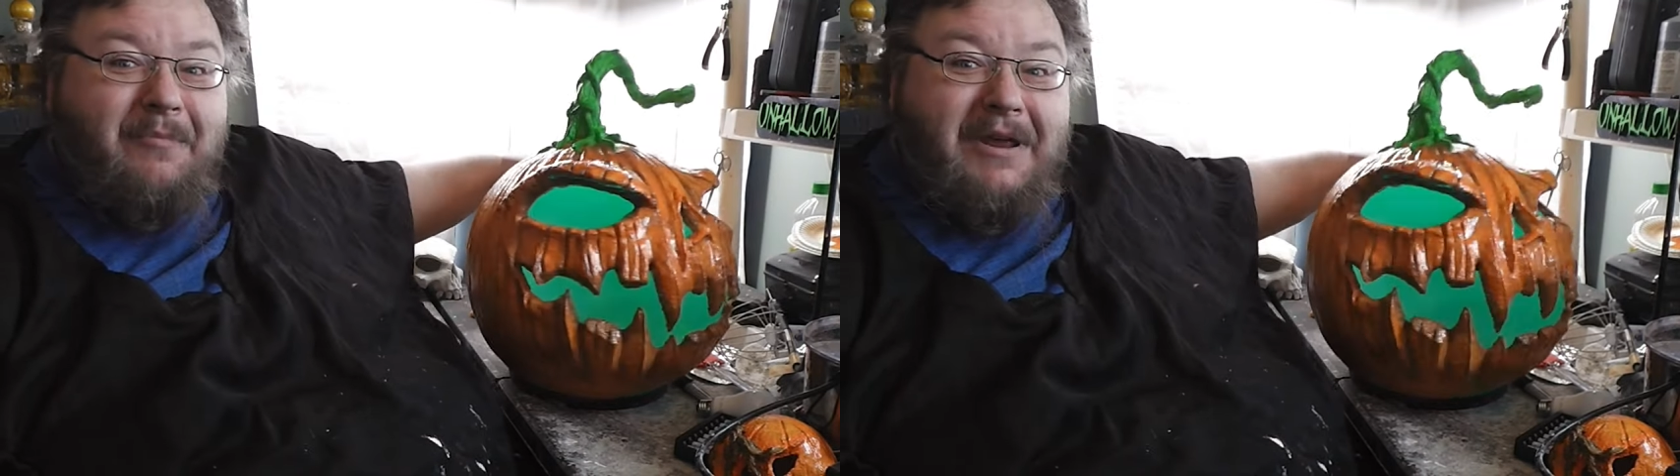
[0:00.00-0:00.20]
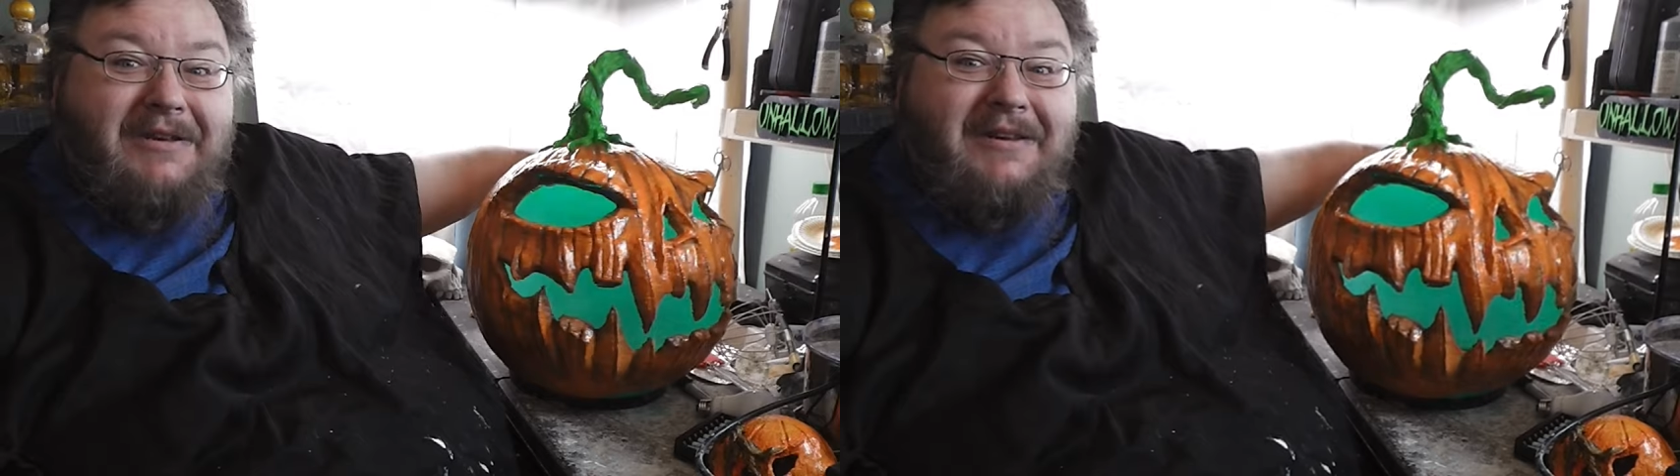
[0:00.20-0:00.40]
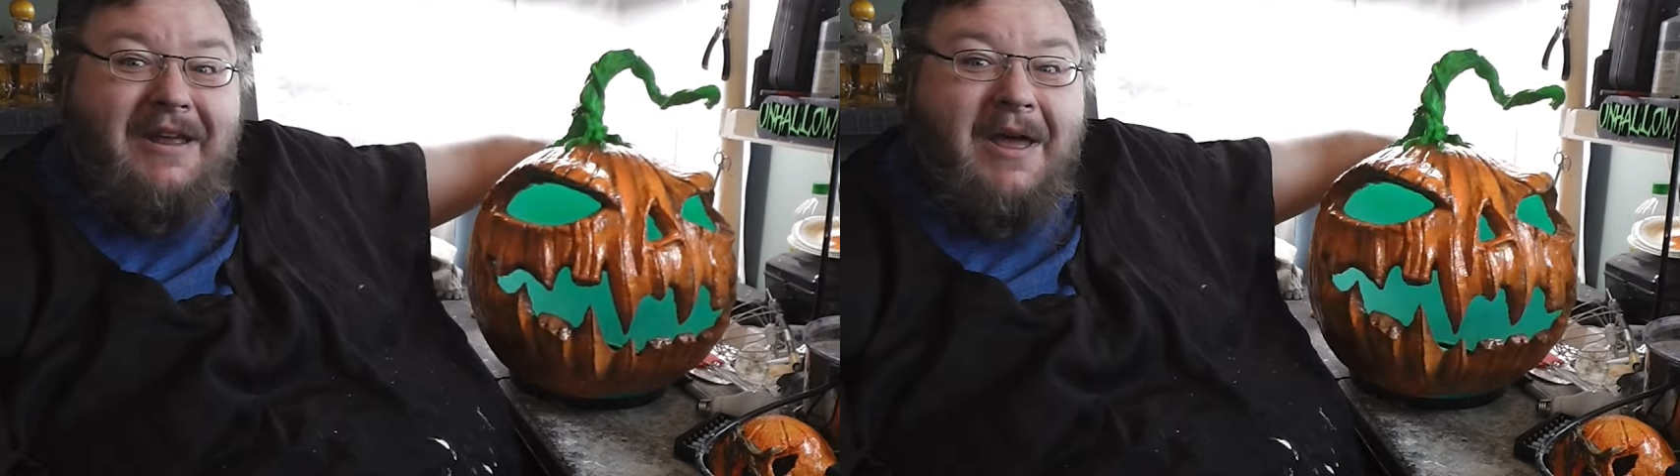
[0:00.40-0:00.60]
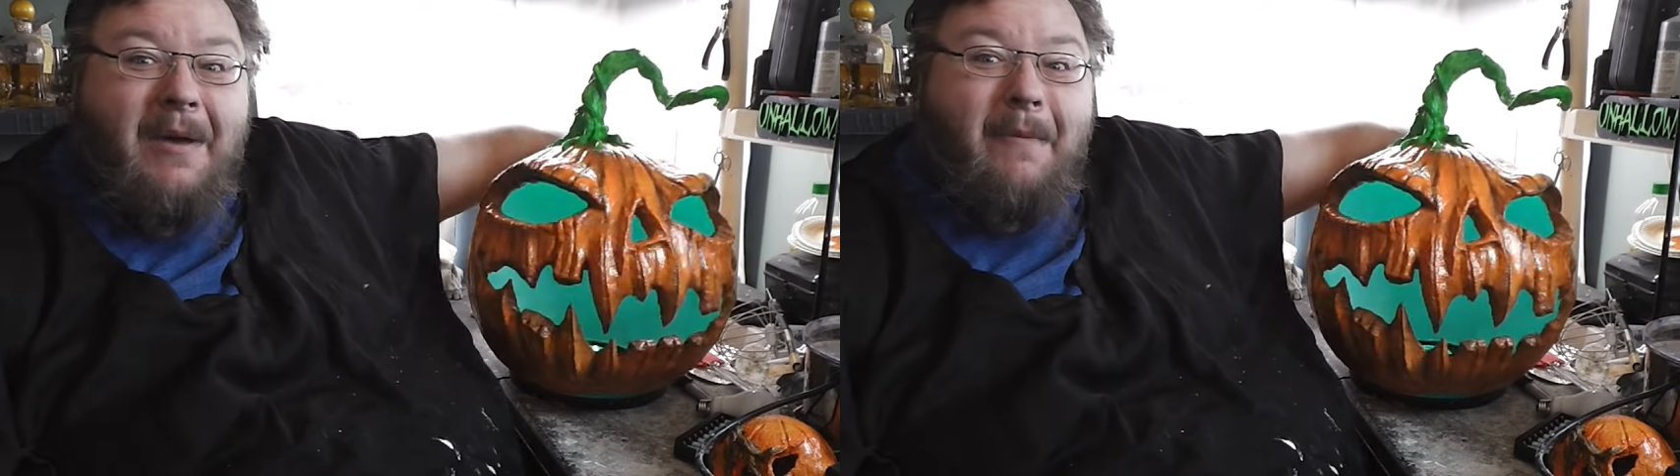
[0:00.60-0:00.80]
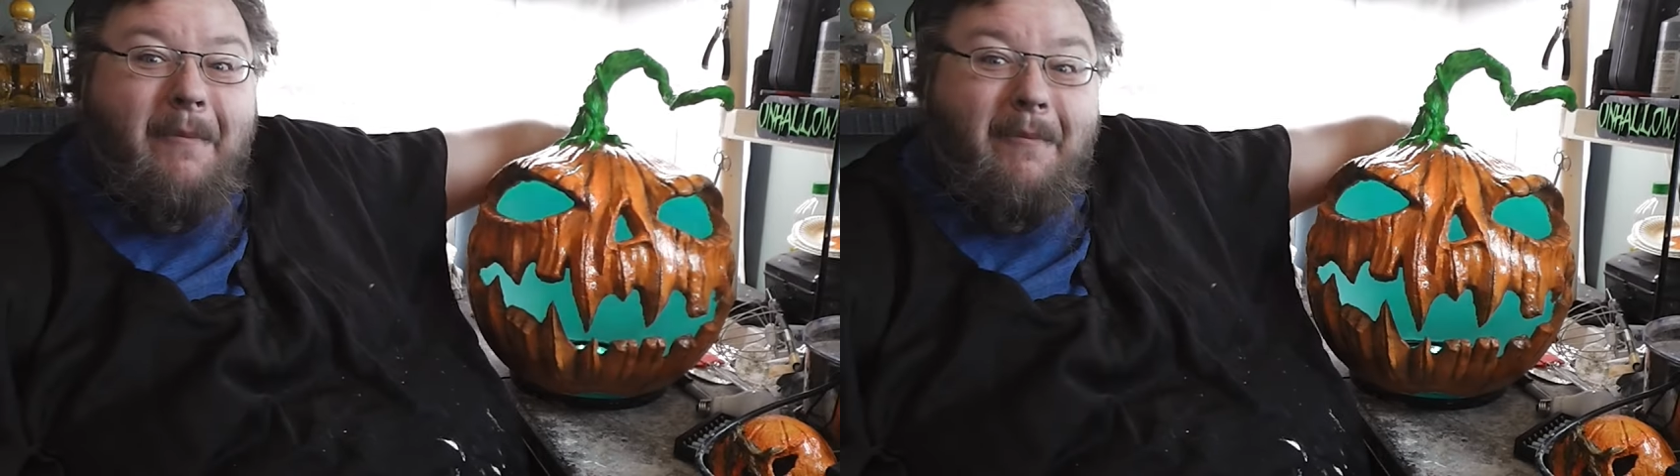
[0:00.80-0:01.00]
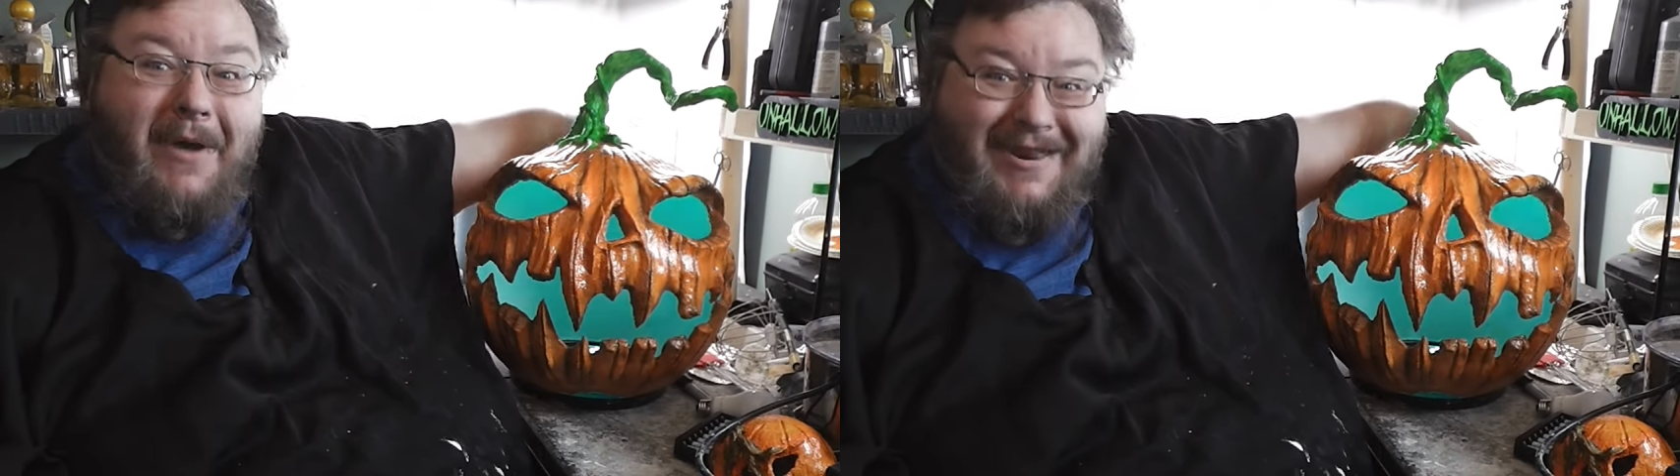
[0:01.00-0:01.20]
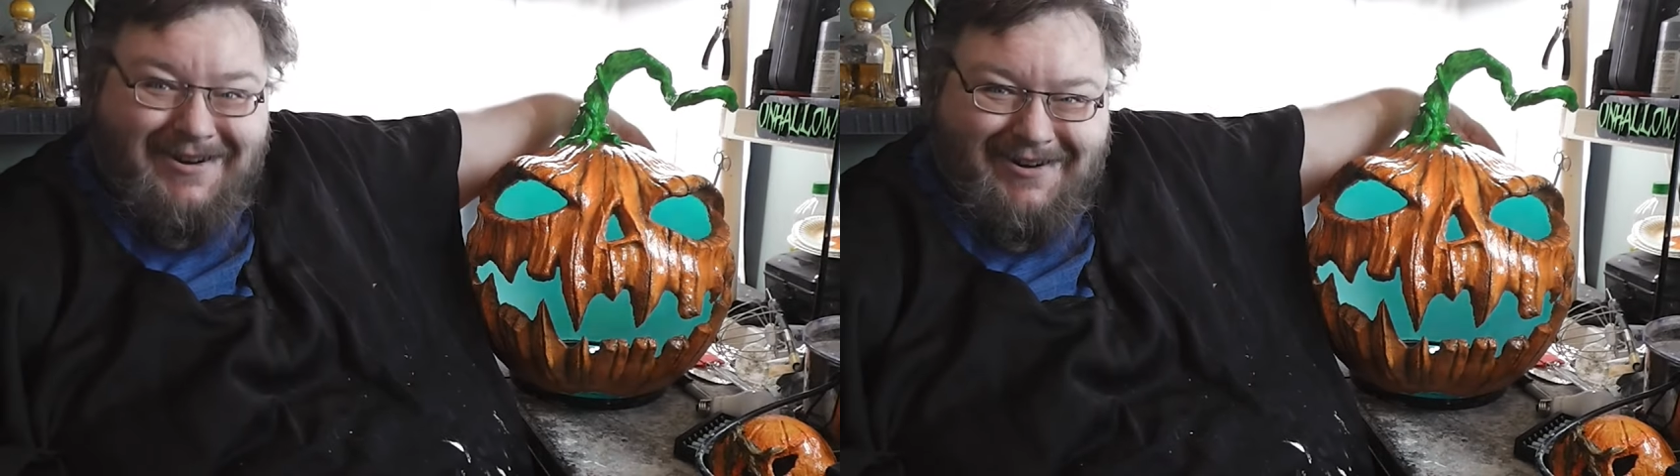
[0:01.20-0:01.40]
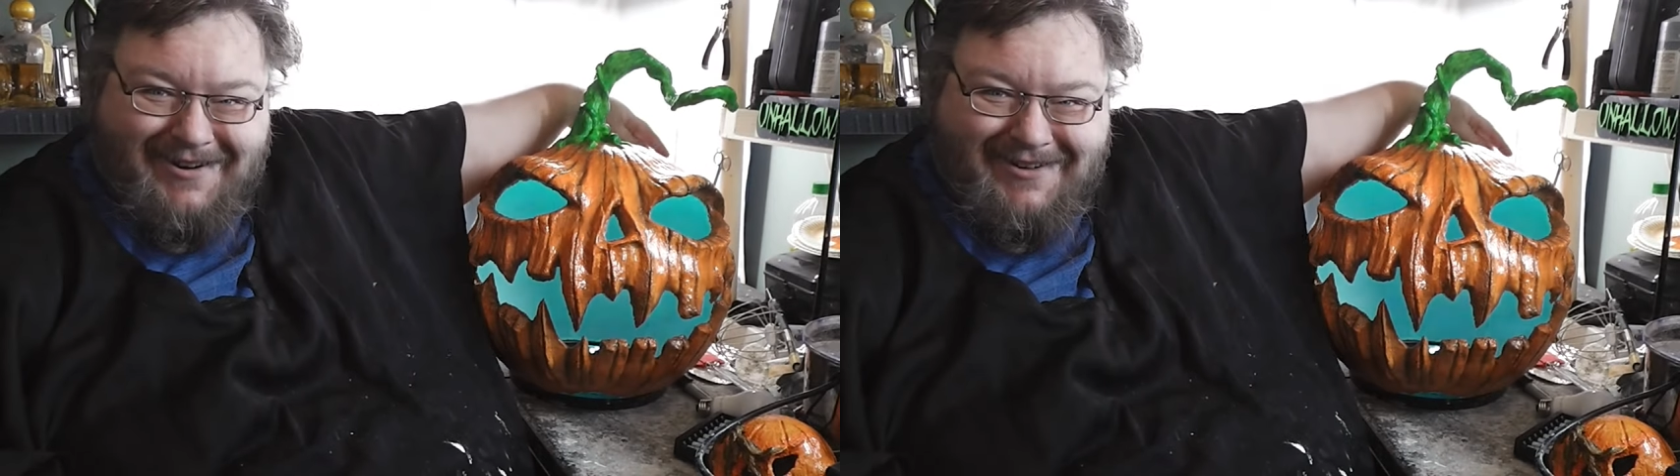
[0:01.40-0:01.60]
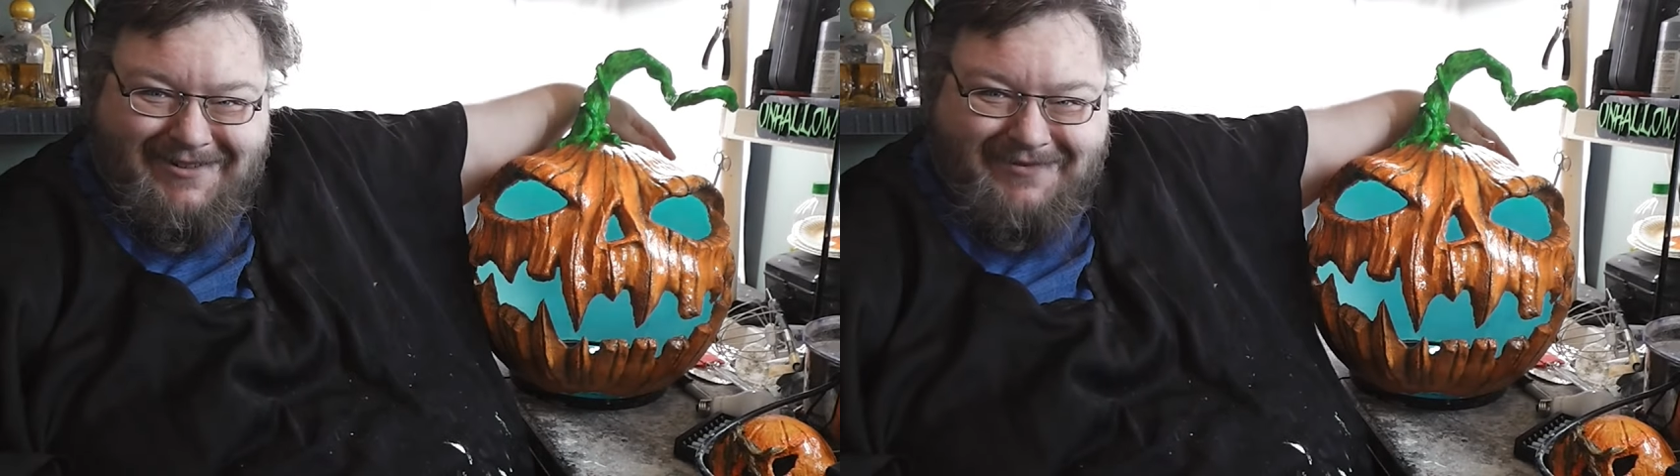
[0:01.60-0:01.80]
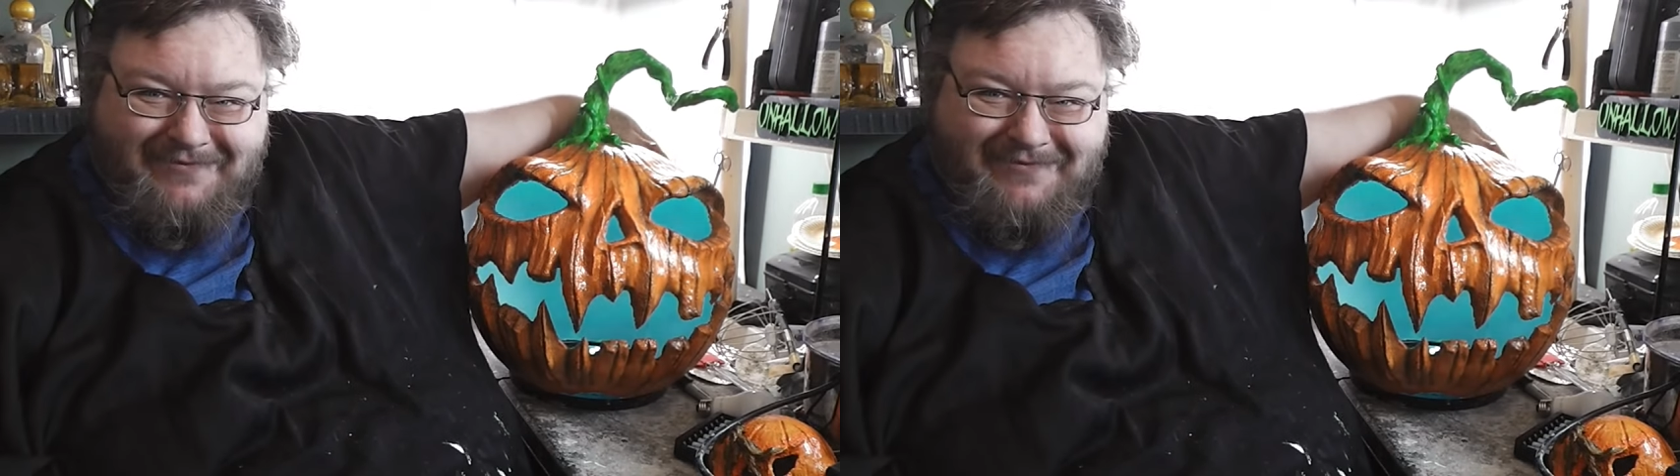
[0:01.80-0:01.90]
bit better.